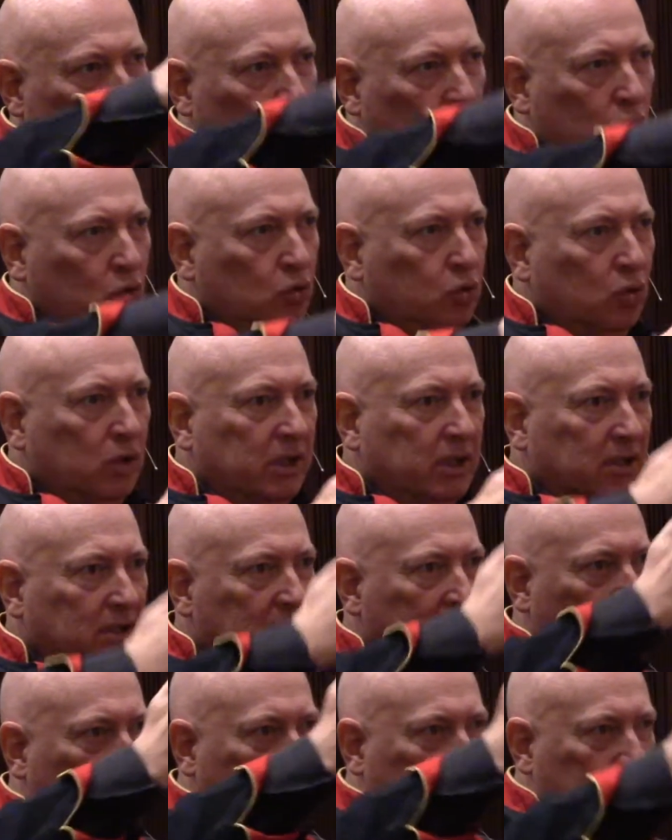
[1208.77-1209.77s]
2
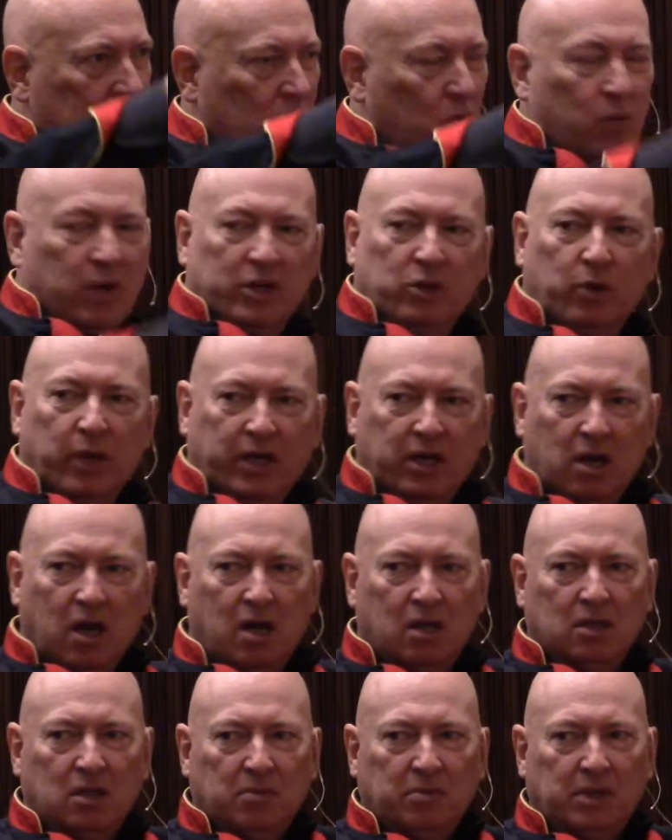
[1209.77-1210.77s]
years later, when the
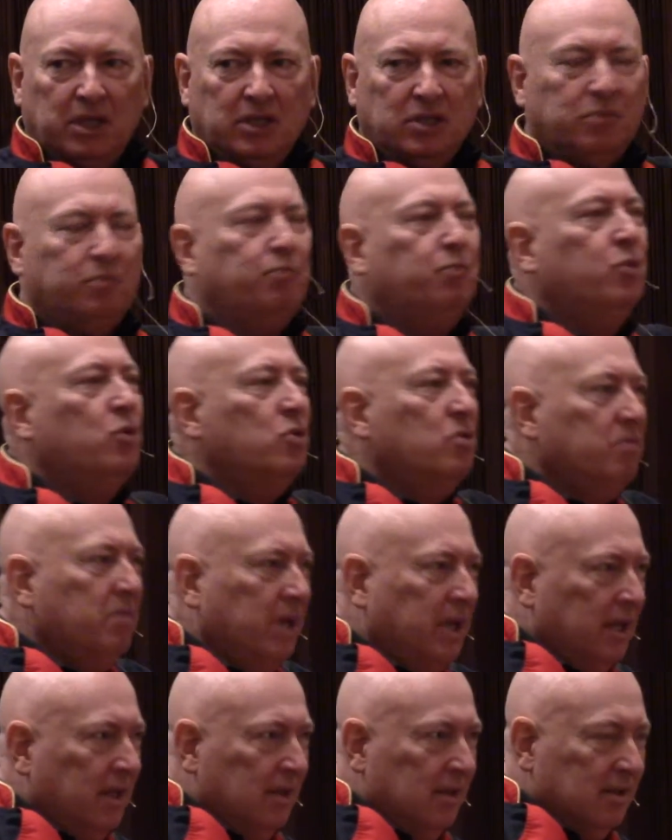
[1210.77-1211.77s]
economy is
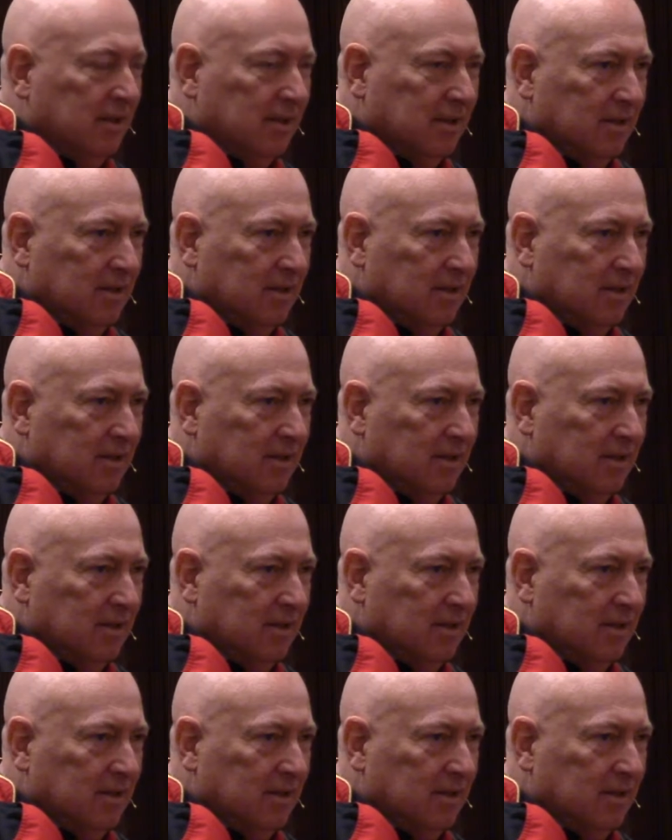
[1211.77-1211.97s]
booming